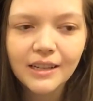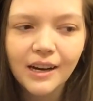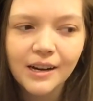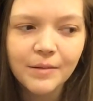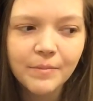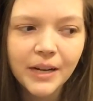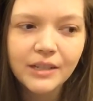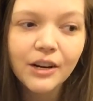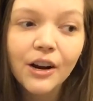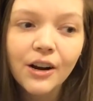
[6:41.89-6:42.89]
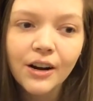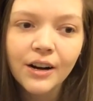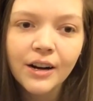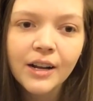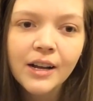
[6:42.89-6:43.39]
And to
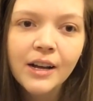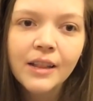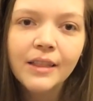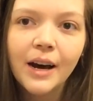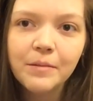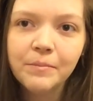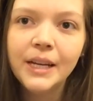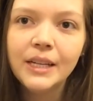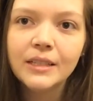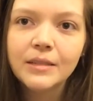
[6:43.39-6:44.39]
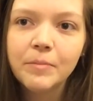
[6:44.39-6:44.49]
her, that means,